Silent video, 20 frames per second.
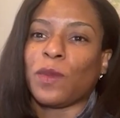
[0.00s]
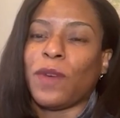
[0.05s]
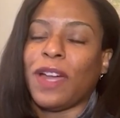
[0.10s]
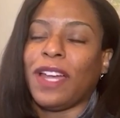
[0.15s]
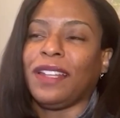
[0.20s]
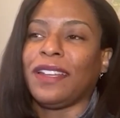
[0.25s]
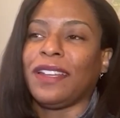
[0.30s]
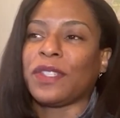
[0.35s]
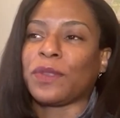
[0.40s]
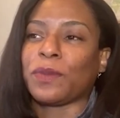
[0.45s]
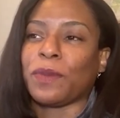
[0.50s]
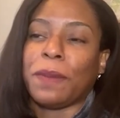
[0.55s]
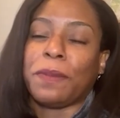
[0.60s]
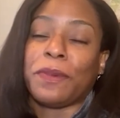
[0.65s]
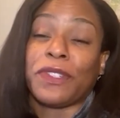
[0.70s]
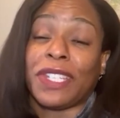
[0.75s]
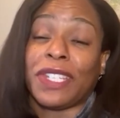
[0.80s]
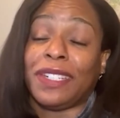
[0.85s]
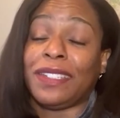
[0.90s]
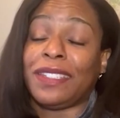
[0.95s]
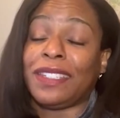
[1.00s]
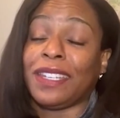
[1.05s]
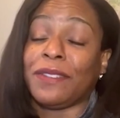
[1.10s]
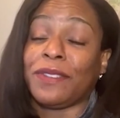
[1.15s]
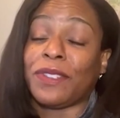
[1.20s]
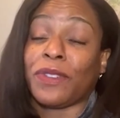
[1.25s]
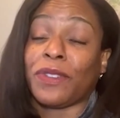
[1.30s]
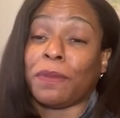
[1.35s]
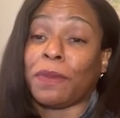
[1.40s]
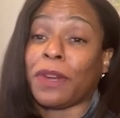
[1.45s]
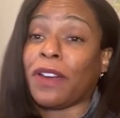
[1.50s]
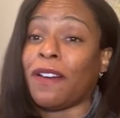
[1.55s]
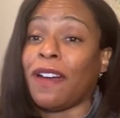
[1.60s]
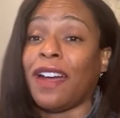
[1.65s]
as well as representatives from